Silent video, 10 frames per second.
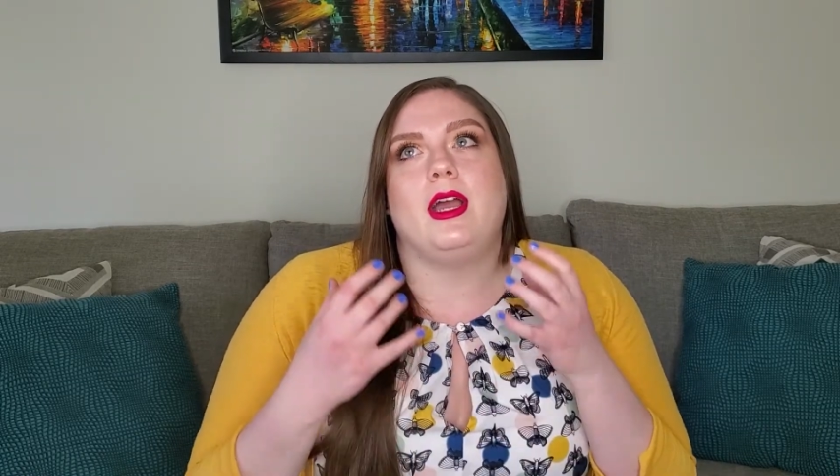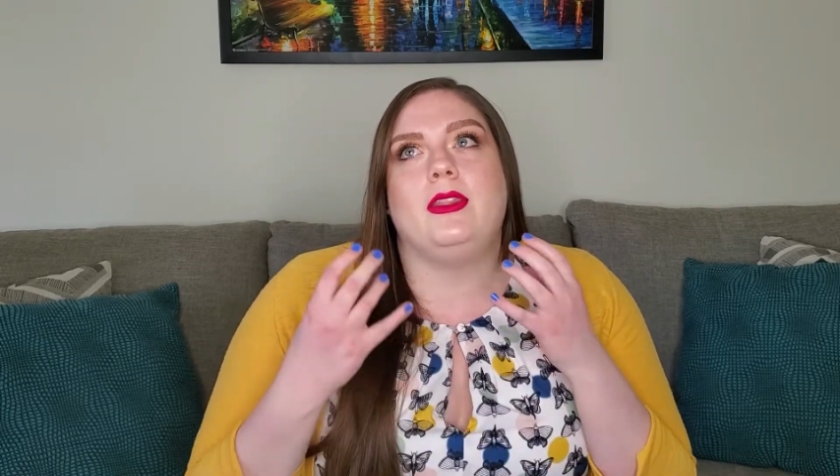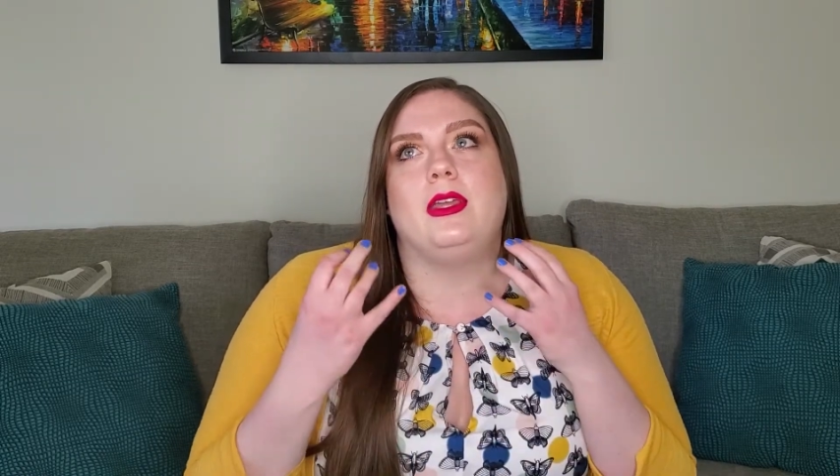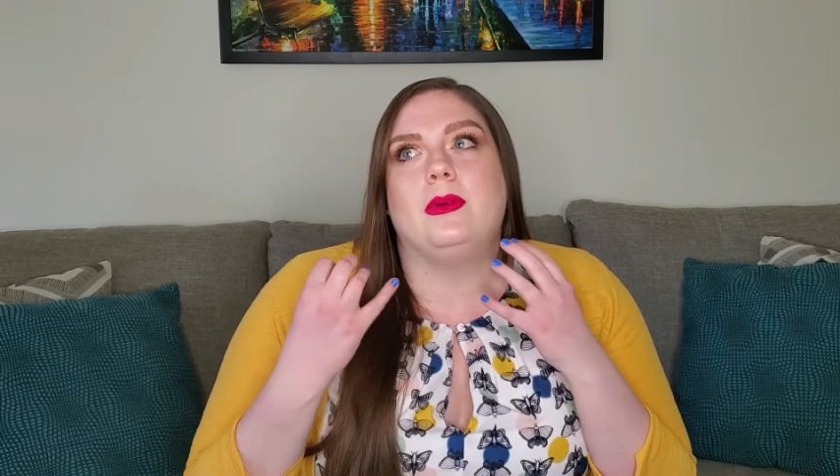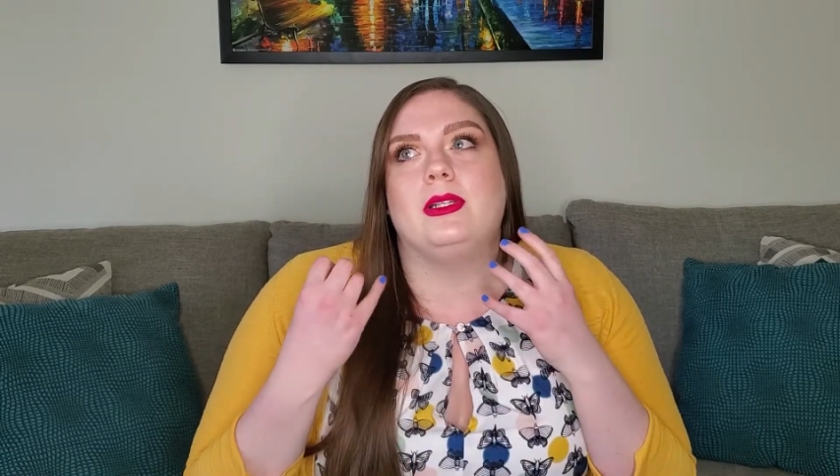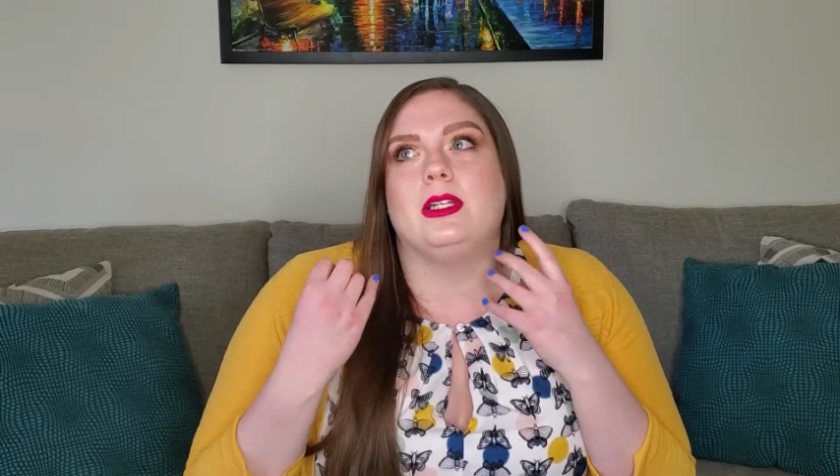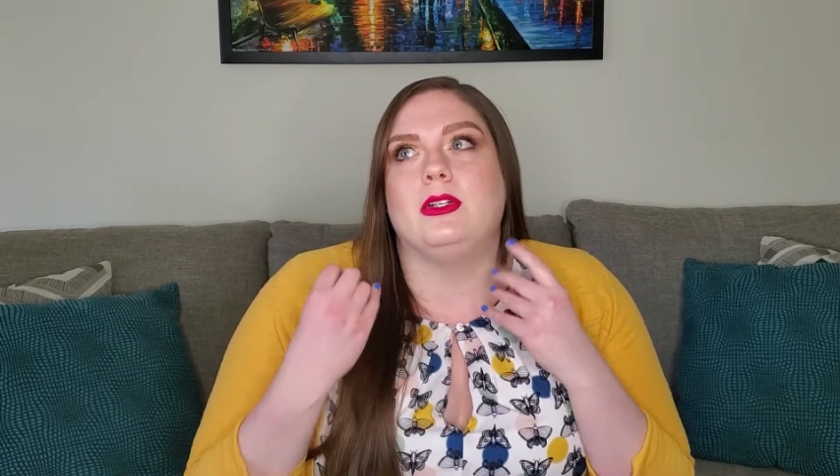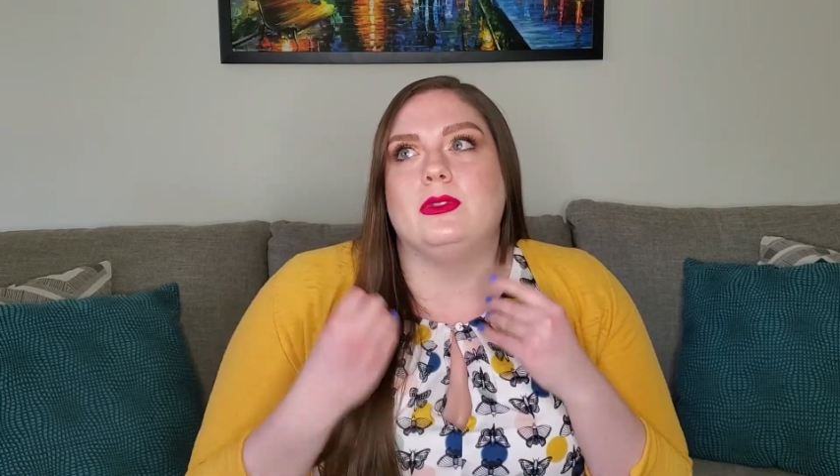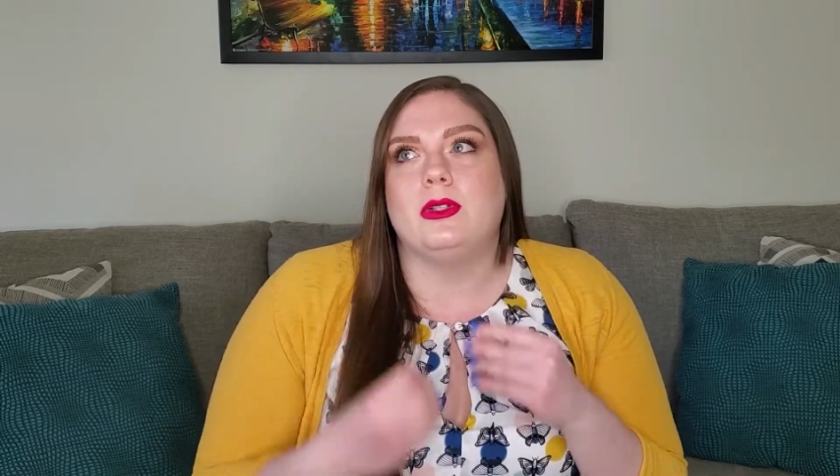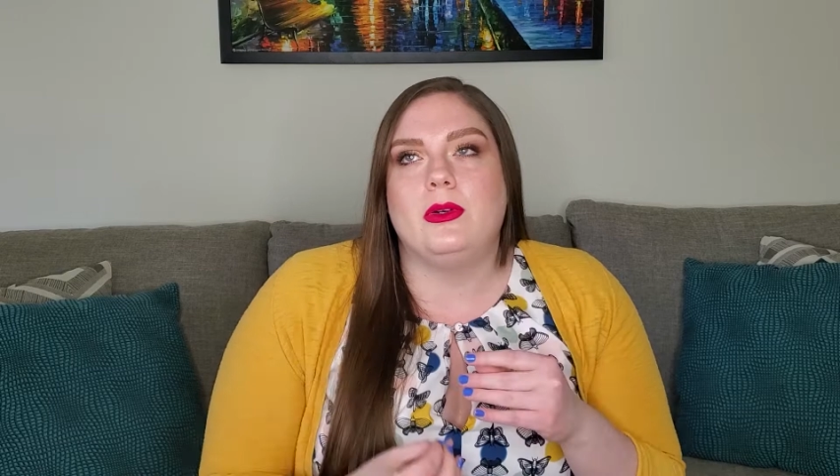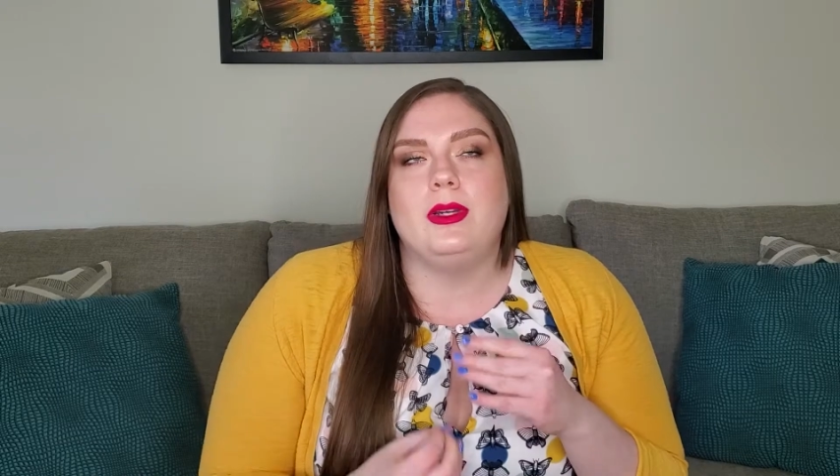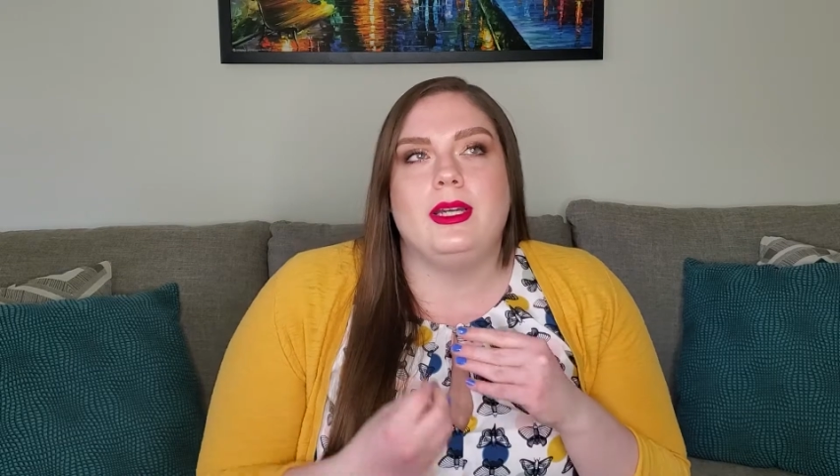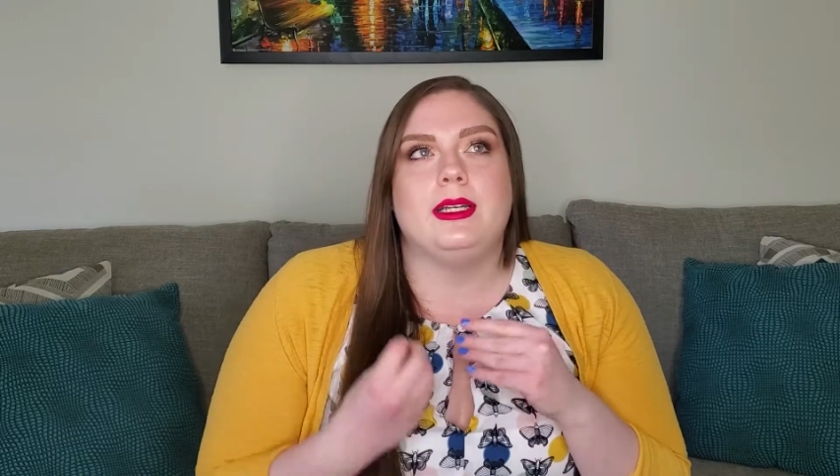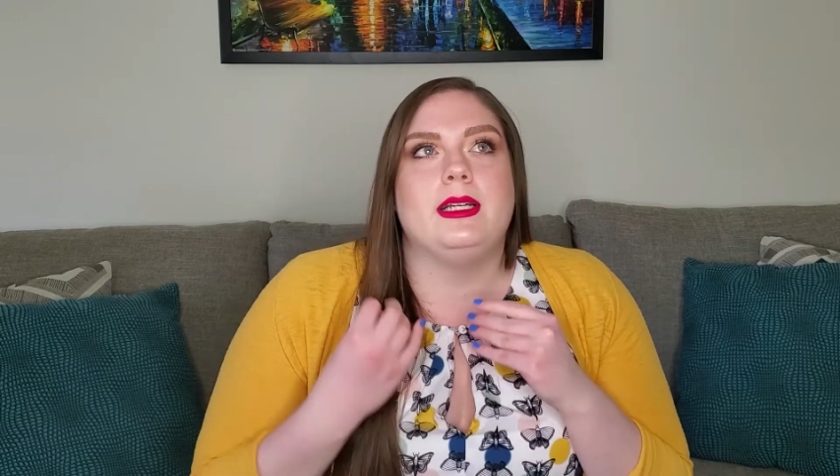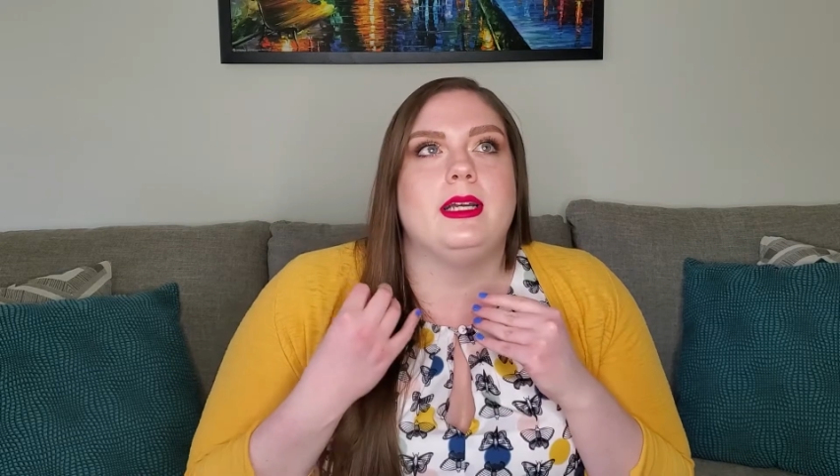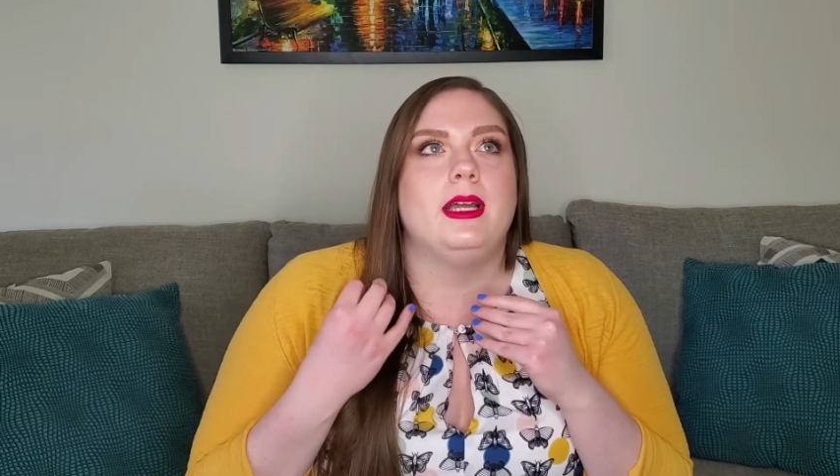there was a growing